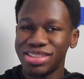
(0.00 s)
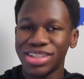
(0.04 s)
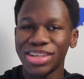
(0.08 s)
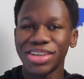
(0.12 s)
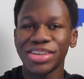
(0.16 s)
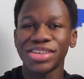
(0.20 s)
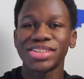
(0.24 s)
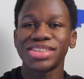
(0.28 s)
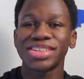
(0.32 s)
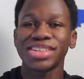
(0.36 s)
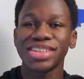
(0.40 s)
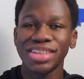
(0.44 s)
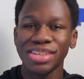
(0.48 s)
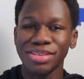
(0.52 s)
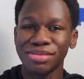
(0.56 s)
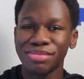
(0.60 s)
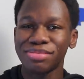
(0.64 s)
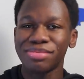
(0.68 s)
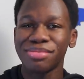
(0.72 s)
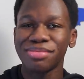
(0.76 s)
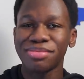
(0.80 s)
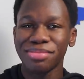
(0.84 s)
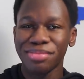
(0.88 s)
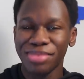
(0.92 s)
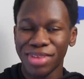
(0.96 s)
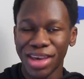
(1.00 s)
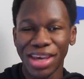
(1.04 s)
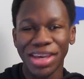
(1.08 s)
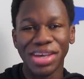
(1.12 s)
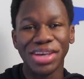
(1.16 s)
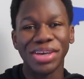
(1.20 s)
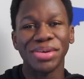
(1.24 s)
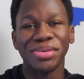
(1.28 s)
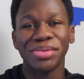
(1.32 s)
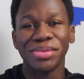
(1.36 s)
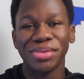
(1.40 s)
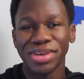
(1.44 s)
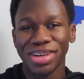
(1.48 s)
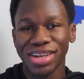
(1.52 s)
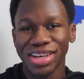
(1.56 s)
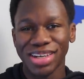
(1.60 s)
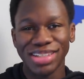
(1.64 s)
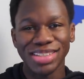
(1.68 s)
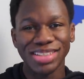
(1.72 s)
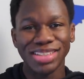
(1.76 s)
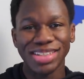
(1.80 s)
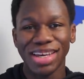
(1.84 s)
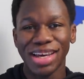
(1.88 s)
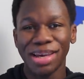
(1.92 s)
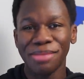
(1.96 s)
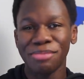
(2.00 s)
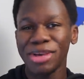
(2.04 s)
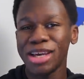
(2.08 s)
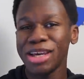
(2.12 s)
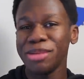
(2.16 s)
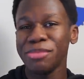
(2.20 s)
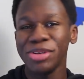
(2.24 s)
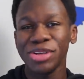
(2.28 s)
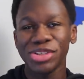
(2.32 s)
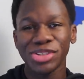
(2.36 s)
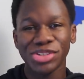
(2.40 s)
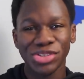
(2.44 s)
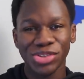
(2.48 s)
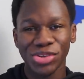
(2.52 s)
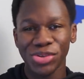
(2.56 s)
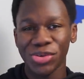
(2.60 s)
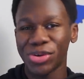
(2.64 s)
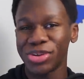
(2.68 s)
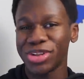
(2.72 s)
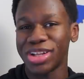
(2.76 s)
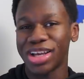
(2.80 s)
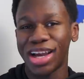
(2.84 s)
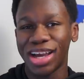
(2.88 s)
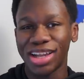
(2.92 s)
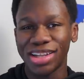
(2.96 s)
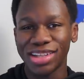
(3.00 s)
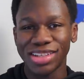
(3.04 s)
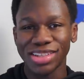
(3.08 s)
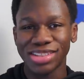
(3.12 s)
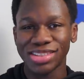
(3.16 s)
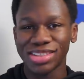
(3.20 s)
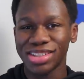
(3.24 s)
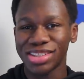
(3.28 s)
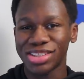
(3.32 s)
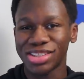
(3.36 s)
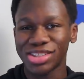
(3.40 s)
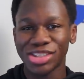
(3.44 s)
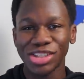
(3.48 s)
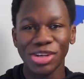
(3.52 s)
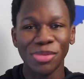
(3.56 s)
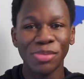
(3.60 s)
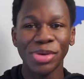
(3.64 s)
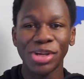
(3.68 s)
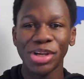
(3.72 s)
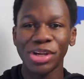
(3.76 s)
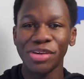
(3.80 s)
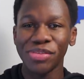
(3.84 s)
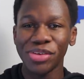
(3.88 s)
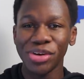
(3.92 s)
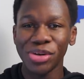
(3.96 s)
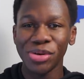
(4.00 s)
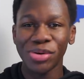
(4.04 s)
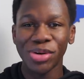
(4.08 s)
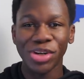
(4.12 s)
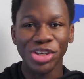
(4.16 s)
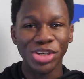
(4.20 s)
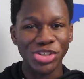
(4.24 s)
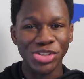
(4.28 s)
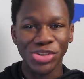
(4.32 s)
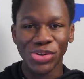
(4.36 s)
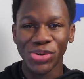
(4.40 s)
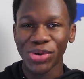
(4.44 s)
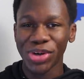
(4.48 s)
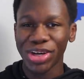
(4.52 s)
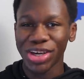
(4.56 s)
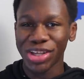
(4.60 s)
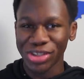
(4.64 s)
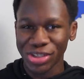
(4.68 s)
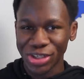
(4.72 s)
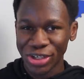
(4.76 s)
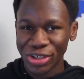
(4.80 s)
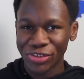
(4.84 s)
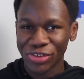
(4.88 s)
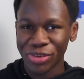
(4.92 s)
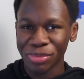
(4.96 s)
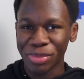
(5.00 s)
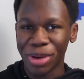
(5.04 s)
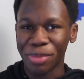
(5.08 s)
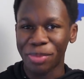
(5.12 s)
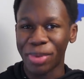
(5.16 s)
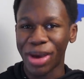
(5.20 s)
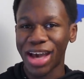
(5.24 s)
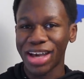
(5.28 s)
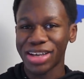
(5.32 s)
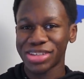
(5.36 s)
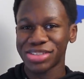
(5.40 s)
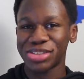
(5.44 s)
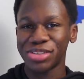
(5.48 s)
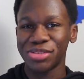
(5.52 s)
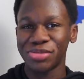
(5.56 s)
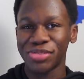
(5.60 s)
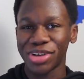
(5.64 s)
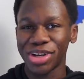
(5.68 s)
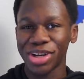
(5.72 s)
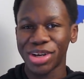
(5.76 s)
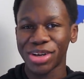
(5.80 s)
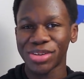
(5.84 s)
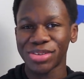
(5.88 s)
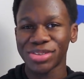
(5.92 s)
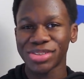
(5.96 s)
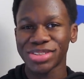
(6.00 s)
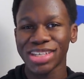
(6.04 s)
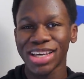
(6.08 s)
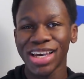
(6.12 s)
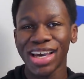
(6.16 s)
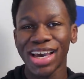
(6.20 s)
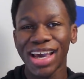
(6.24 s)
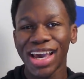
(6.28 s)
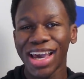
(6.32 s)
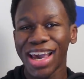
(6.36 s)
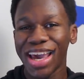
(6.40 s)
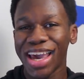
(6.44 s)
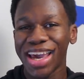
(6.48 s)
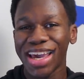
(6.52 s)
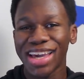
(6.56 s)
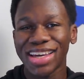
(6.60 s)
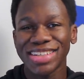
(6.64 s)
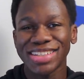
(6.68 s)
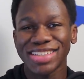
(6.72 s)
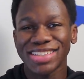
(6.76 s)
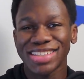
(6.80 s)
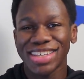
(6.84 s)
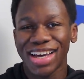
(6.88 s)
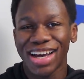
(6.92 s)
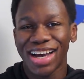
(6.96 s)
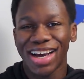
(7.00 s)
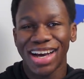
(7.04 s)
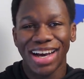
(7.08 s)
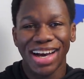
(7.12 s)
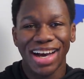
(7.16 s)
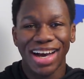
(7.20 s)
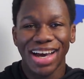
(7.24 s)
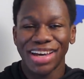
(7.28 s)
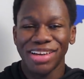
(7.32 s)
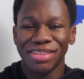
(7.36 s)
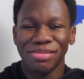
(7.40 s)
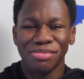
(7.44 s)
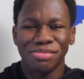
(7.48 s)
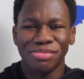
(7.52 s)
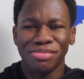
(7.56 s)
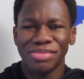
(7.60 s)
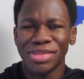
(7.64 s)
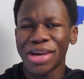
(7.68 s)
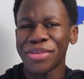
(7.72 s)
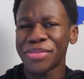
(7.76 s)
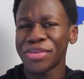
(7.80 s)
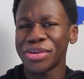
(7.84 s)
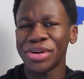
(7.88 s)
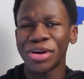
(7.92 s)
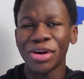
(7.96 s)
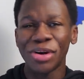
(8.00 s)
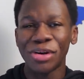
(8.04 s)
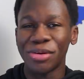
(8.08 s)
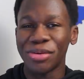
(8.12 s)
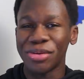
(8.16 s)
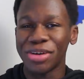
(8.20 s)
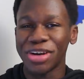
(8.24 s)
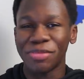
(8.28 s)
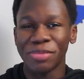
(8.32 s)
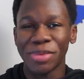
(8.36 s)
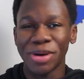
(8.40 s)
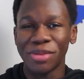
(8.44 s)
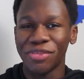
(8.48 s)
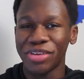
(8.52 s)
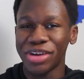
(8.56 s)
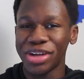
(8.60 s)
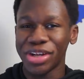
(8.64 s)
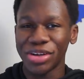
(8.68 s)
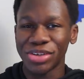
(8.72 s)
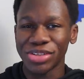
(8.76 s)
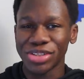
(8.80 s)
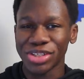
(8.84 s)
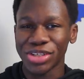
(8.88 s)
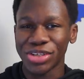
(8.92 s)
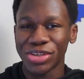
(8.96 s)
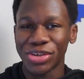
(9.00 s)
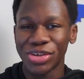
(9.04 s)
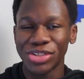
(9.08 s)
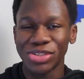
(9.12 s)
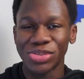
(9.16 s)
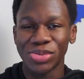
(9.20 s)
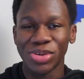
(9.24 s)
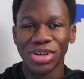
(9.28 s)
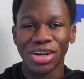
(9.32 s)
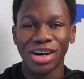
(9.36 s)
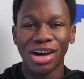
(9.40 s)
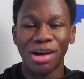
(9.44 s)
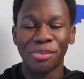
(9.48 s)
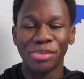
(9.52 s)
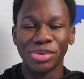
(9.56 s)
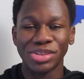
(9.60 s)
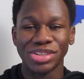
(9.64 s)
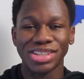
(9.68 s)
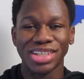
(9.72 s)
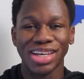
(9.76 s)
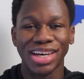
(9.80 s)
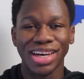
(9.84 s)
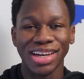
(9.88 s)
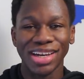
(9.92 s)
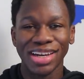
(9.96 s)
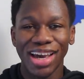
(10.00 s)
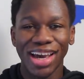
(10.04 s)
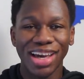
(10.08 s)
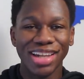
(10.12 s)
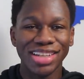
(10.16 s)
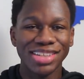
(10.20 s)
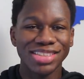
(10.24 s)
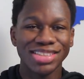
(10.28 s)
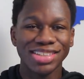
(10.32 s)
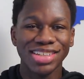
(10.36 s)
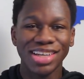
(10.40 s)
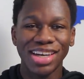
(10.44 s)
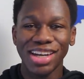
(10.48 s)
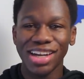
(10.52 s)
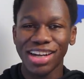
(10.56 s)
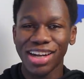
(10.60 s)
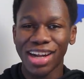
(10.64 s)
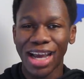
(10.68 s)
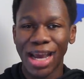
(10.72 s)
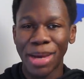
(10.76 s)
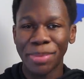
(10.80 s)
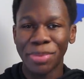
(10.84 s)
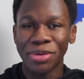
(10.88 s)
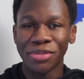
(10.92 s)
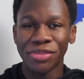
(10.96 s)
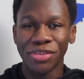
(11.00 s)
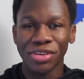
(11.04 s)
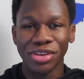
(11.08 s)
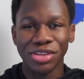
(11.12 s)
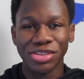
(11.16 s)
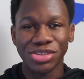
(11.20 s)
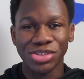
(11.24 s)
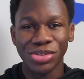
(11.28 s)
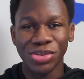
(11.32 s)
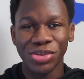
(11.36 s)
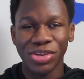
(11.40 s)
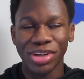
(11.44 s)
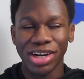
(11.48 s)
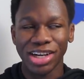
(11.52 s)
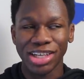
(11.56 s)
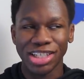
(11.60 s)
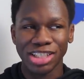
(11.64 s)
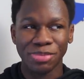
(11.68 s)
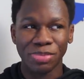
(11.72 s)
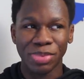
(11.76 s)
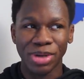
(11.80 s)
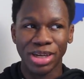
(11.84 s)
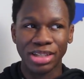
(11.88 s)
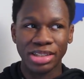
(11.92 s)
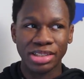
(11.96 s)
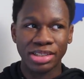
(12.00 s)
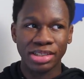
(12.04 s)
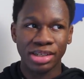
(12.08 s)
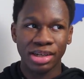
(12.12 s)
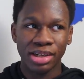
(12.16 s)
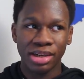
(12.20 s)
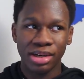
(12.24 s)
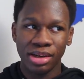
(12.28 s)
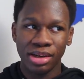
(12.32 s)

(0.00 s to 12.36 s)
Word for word: seriously, thank you, because it made me so glad to see so many of you enjoy and learn from my past two videos, and I never know if my videos are going to accomplish that. And seeing it happen for the two that I spent